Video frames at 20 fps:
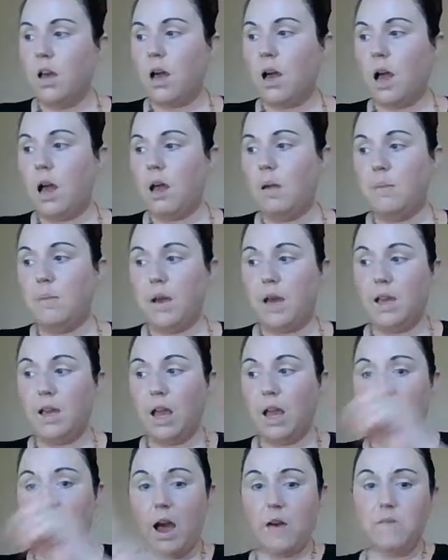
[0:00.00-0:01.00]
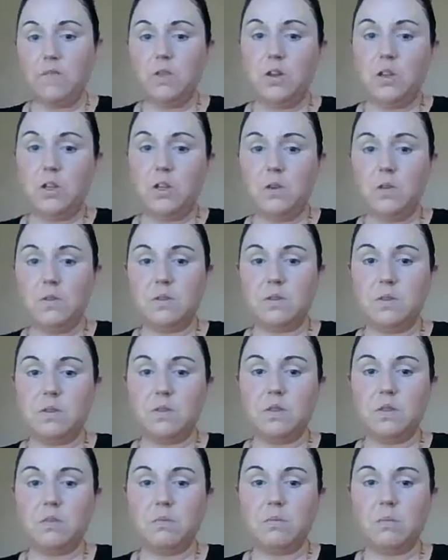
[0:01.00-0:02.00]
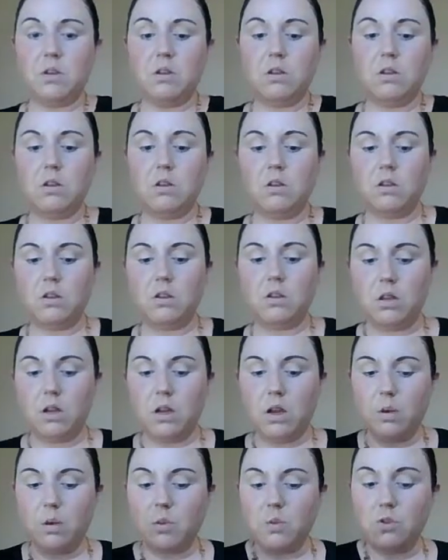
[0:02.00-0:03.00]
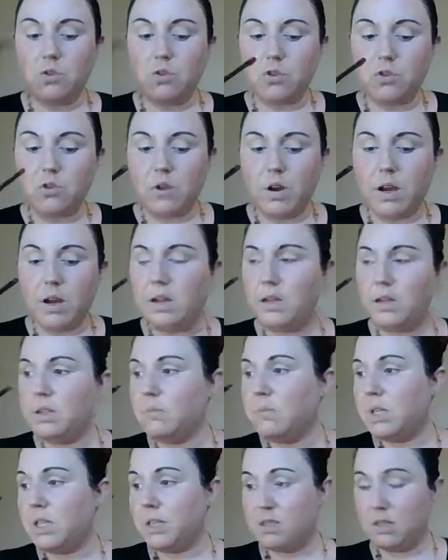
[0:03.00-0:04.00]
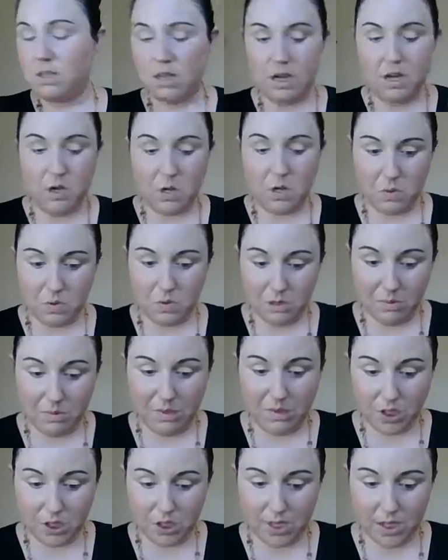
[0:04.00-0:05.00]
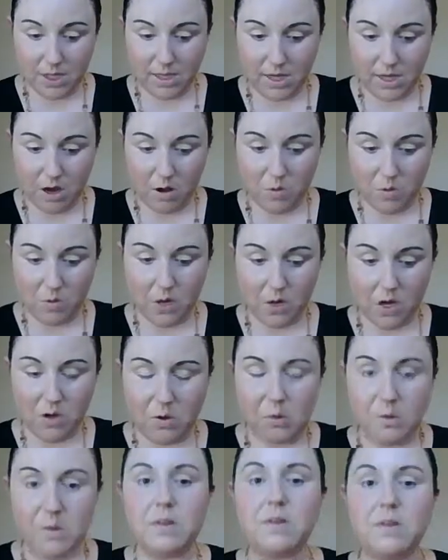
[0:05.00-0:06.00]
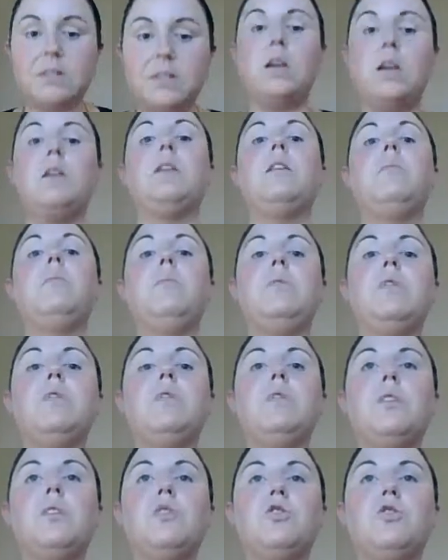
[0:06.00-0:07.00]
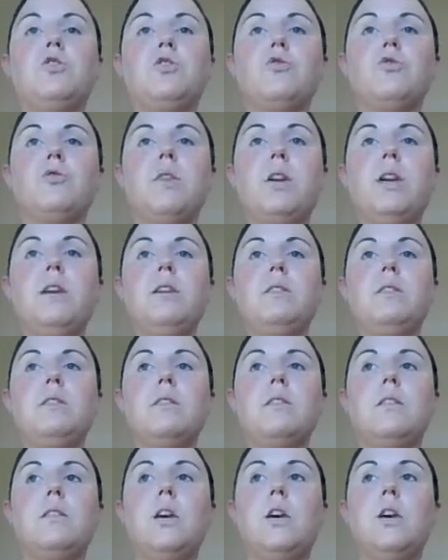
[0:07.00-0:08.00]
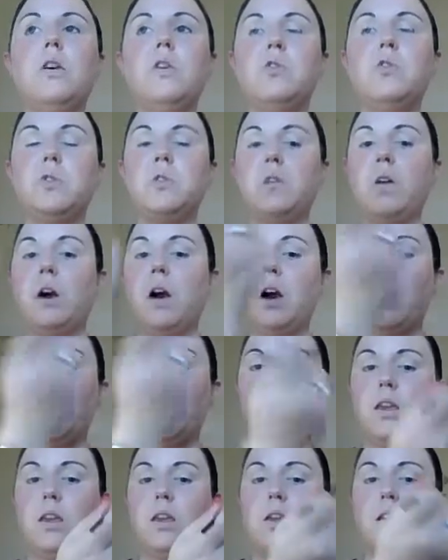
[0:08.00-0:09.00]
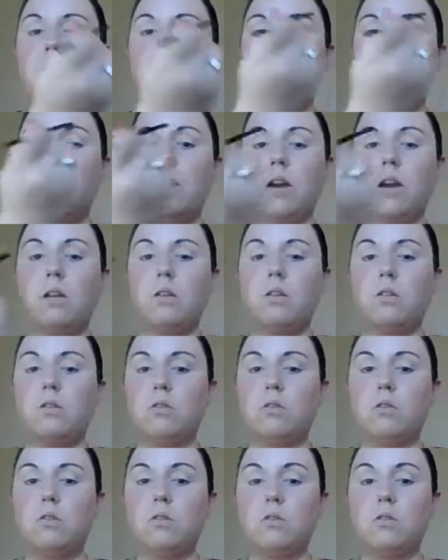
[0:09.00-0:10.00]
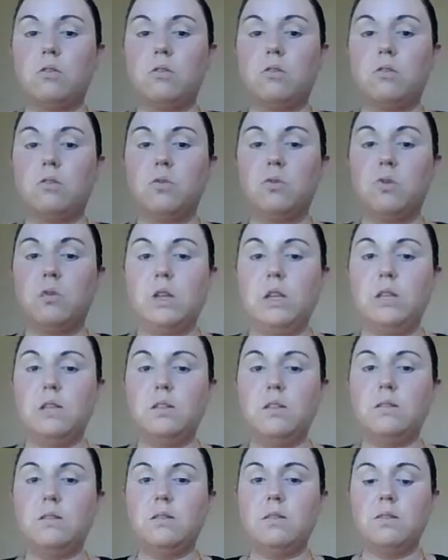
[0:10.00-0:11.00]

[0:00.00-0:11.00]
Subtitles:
I might have to use this mirror. I will try, because I don't want to be looking down when I do this. I need to be looking straight so that I can get that crease.